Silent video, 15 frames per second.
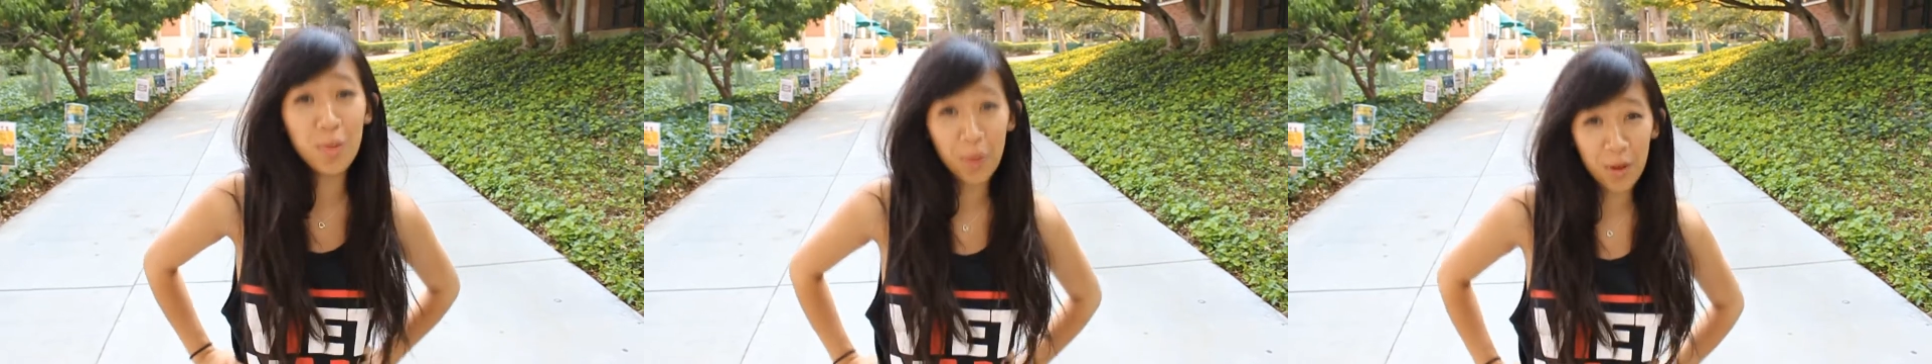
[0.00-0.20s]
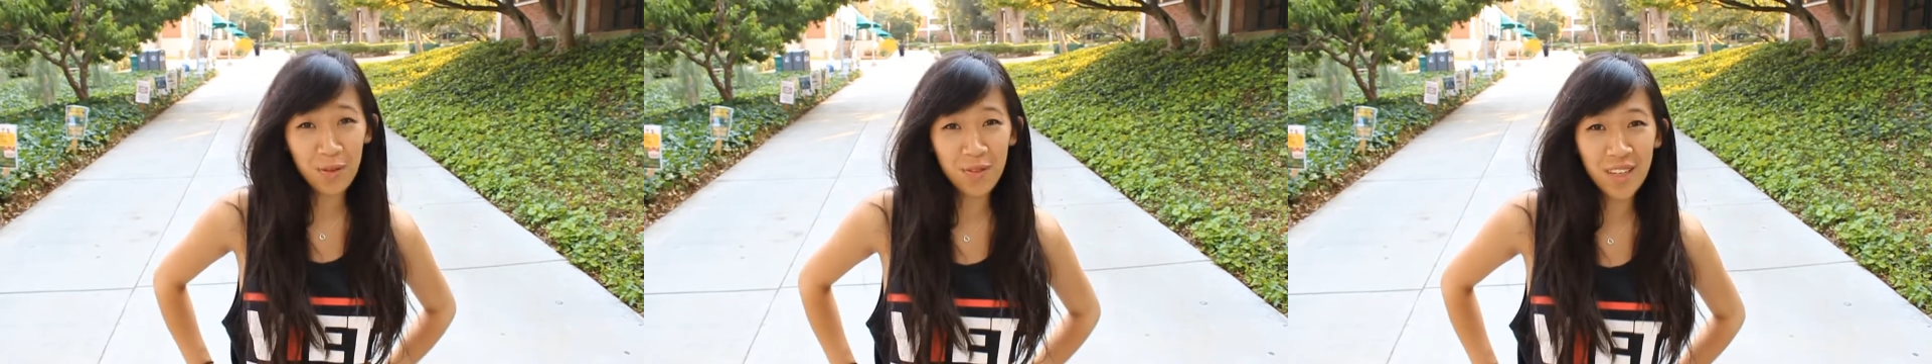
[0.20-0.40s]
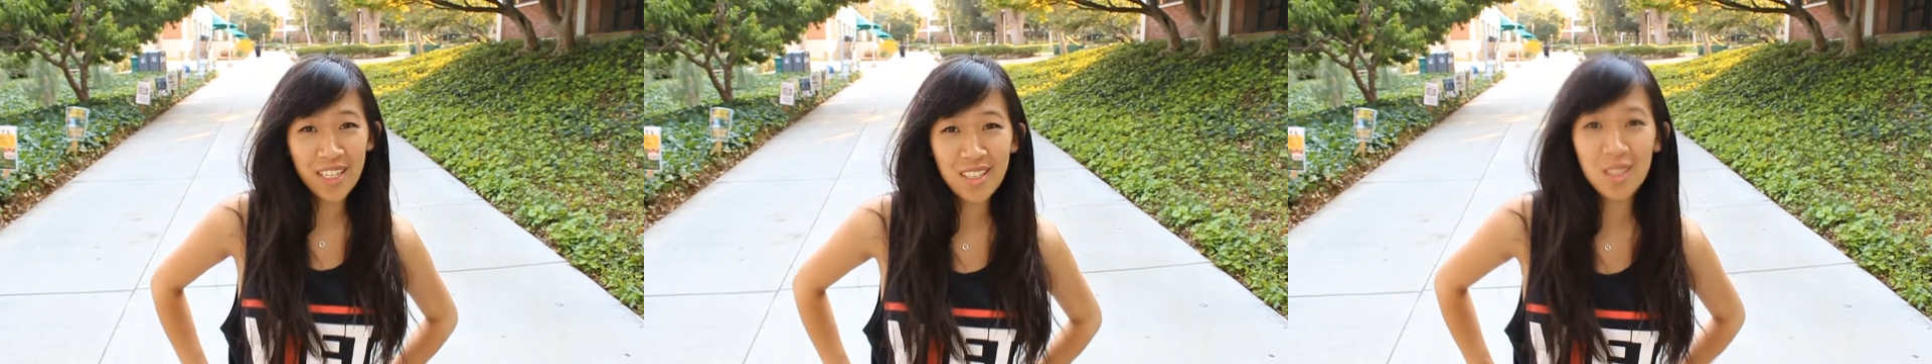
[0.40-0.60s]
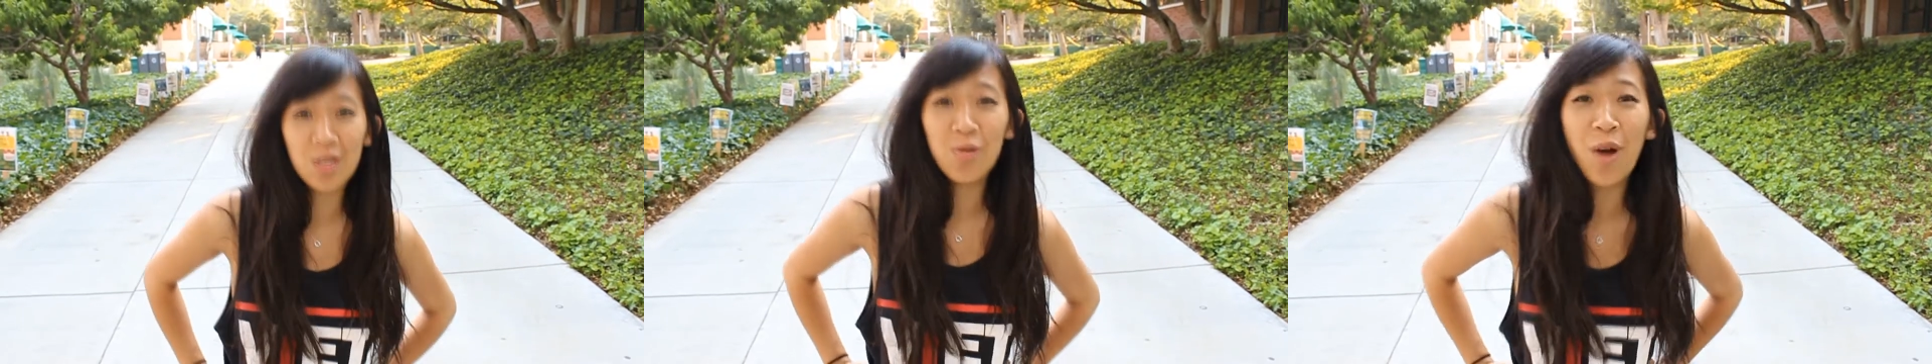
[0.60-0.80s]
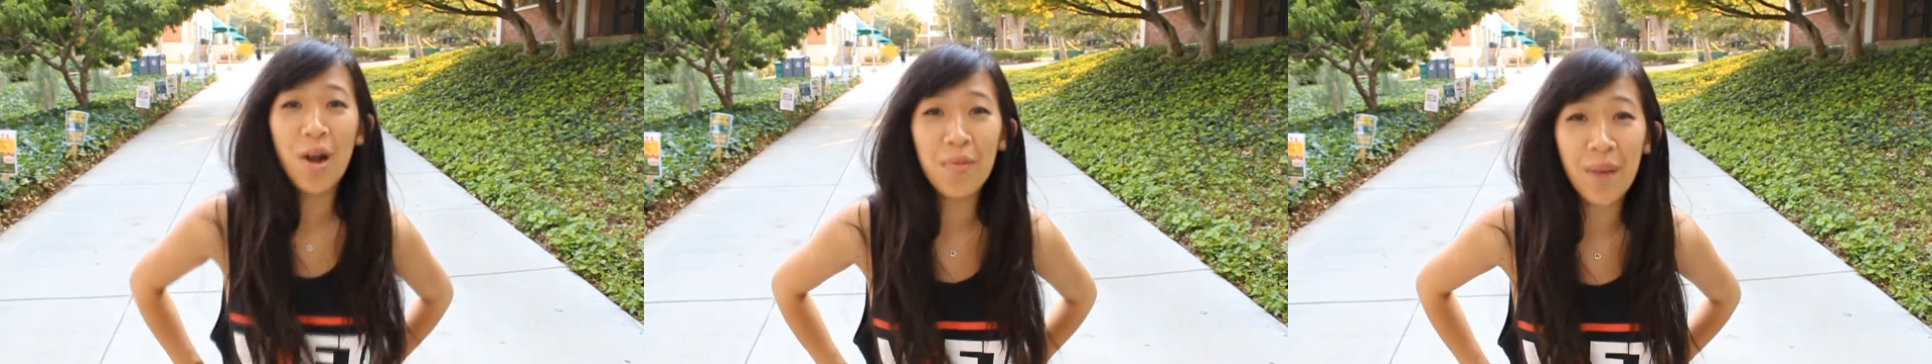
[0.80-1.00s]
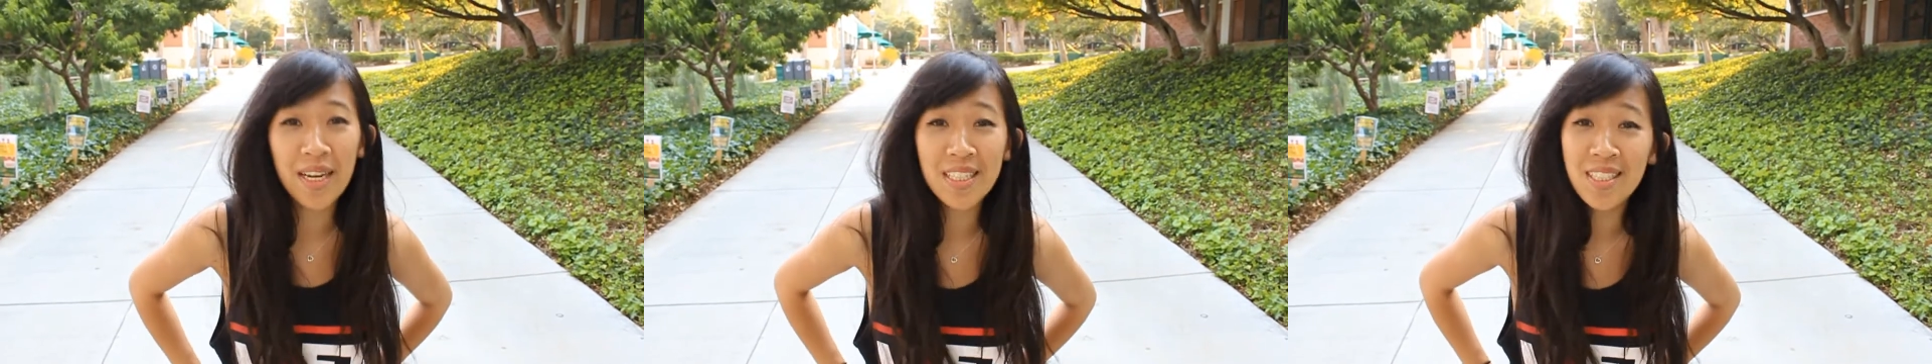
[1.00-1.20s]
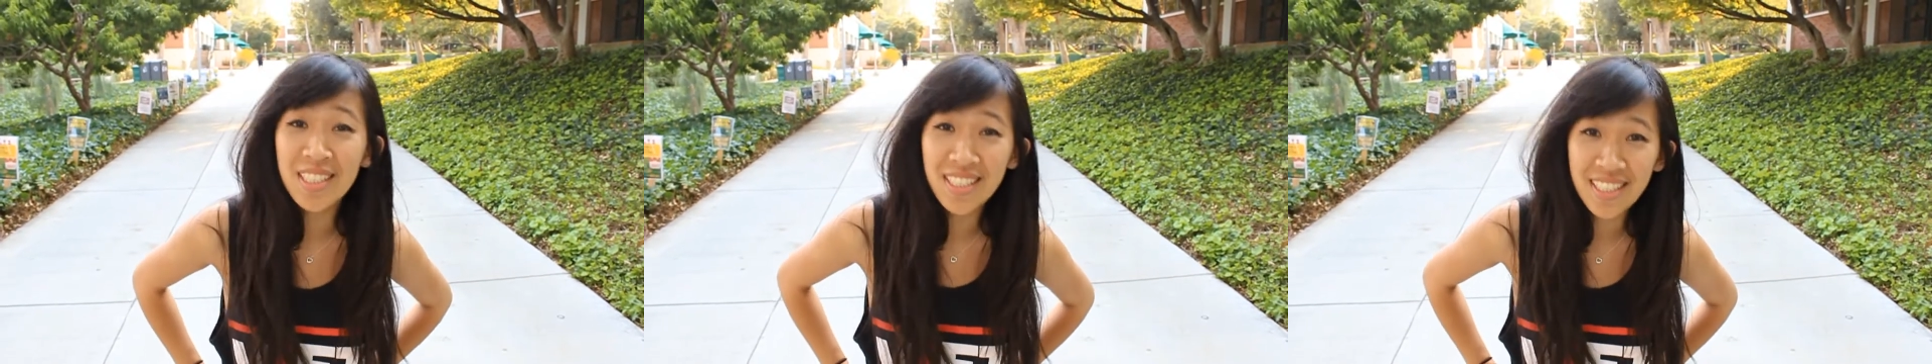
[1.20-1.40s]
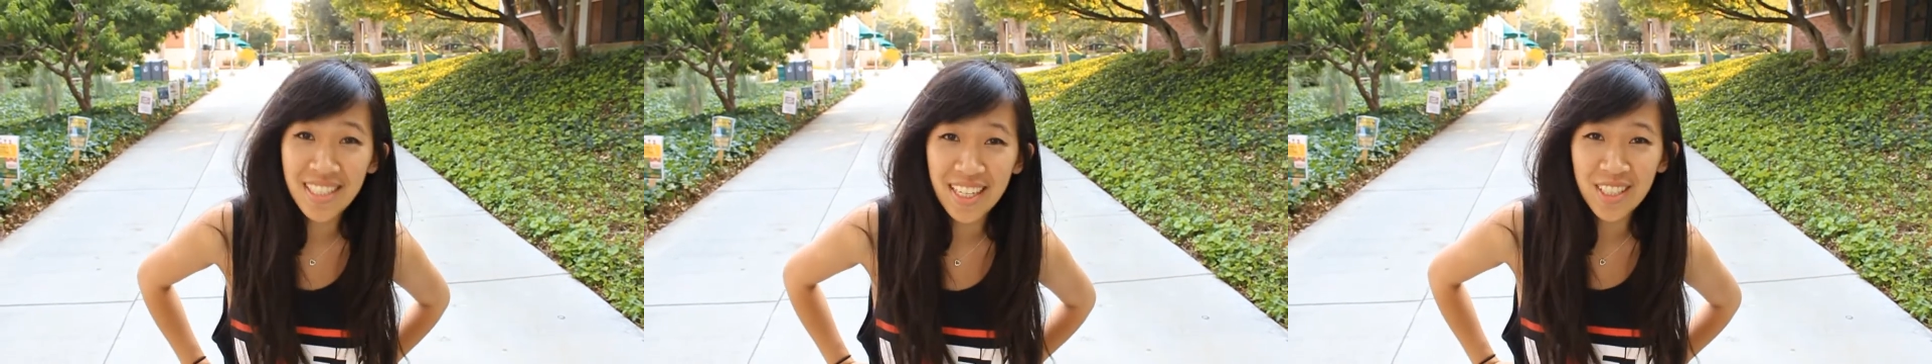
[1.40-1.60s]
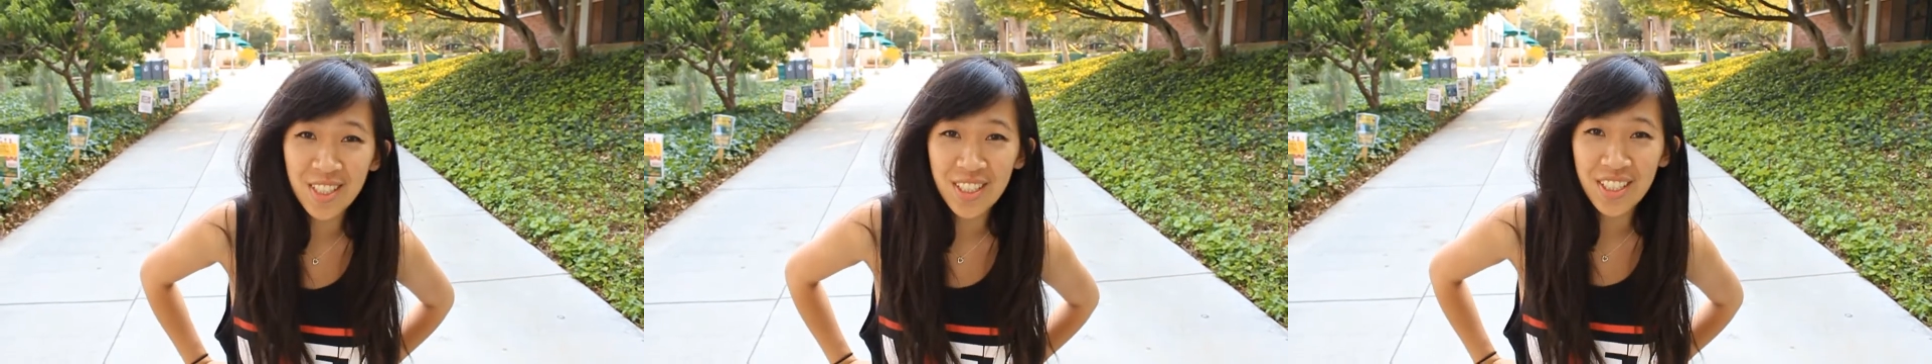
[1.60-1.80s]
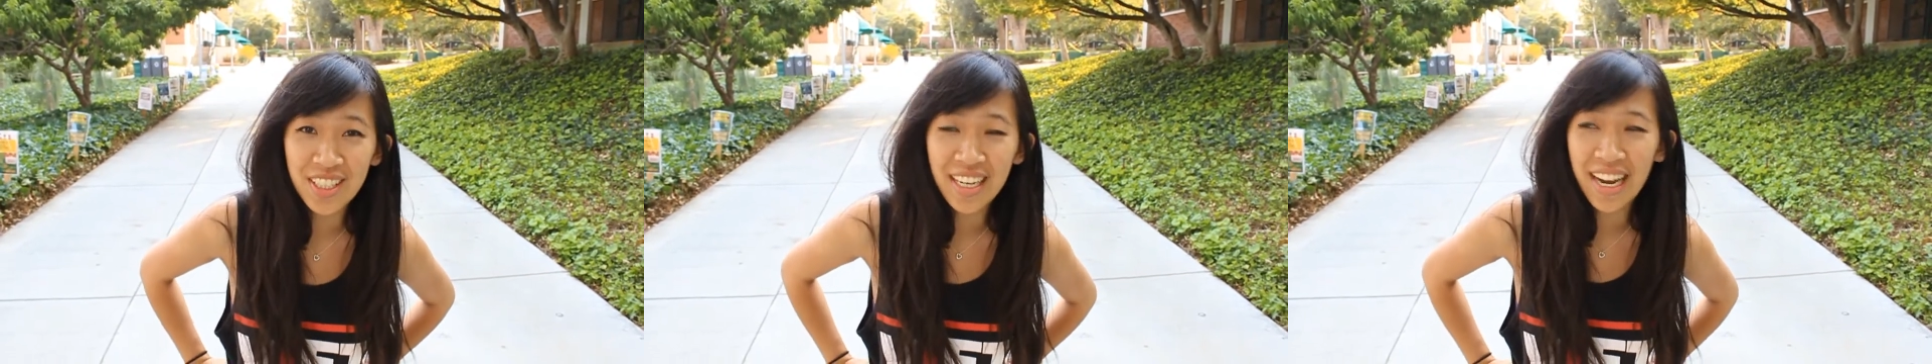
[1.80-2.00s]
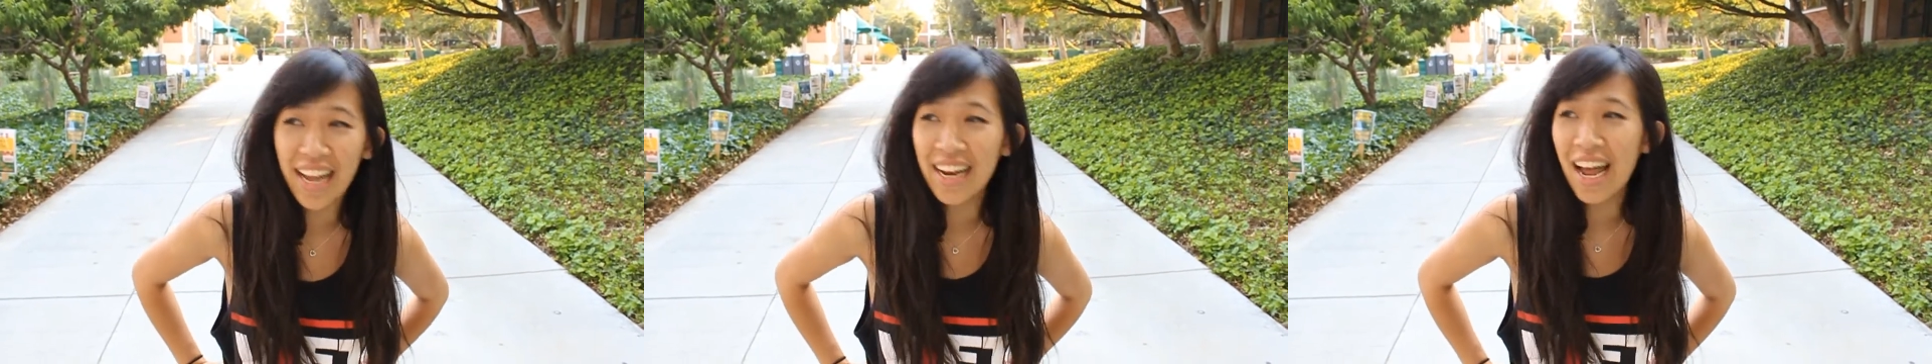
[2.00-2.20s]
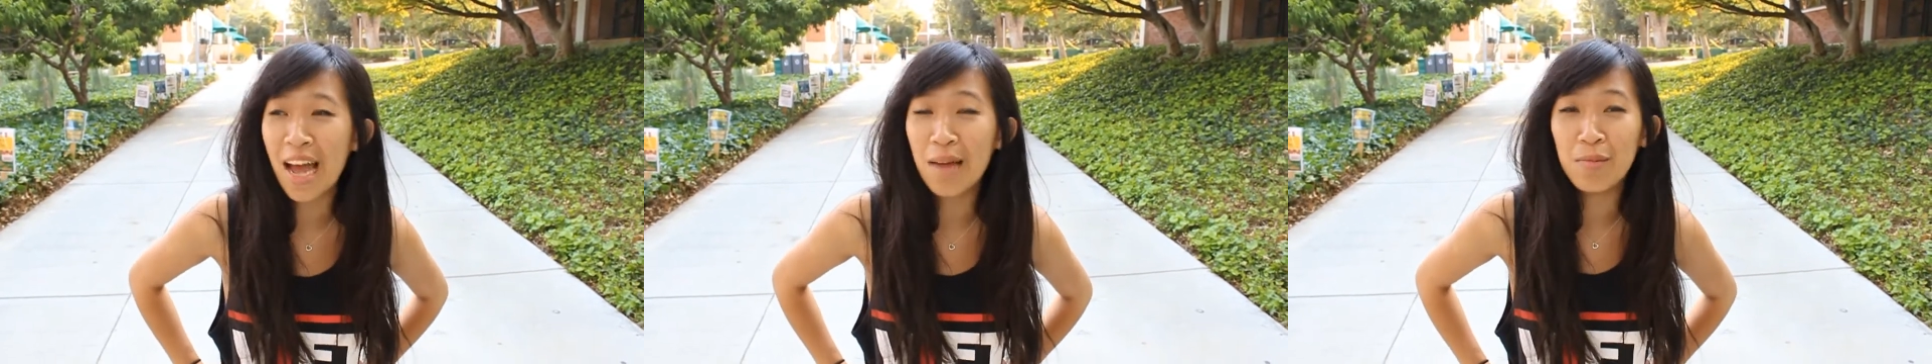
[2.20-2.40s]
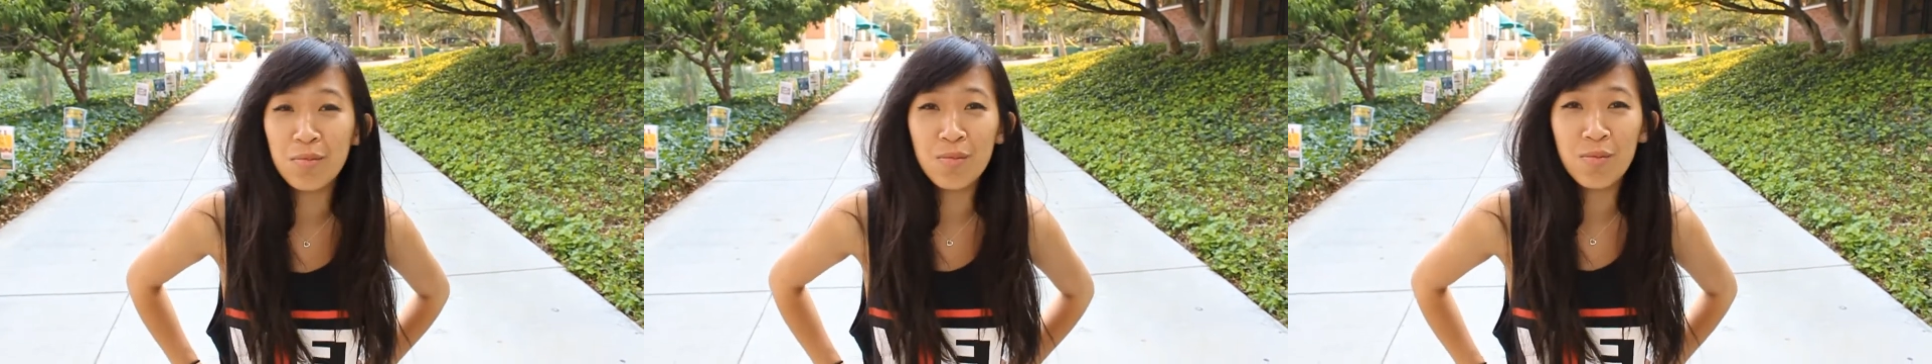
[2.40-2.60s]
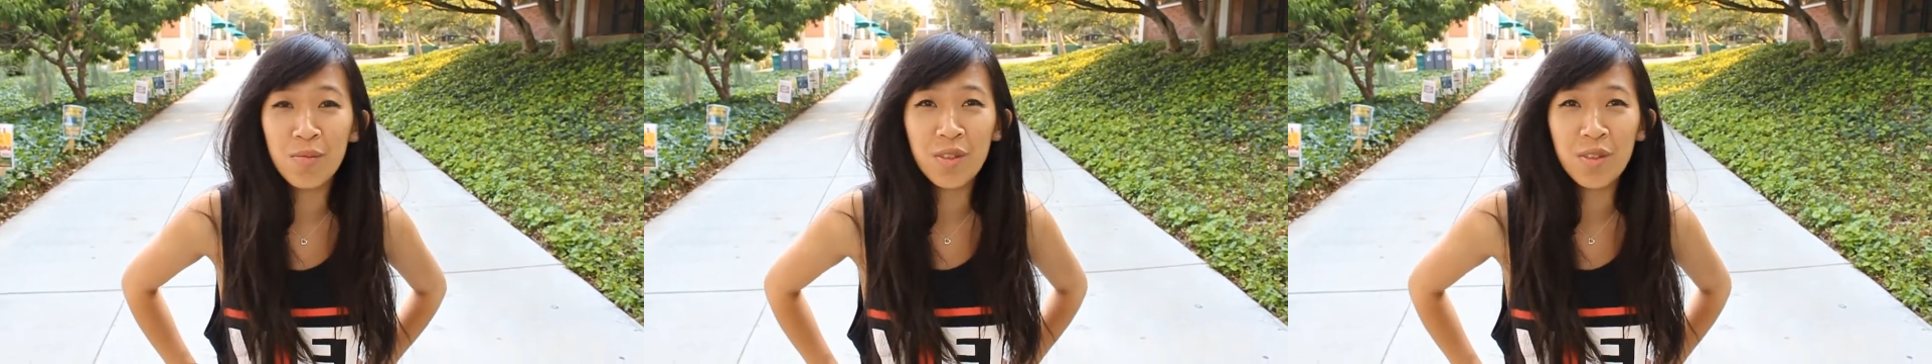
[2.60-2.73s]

Perfect, you are my successor and I'm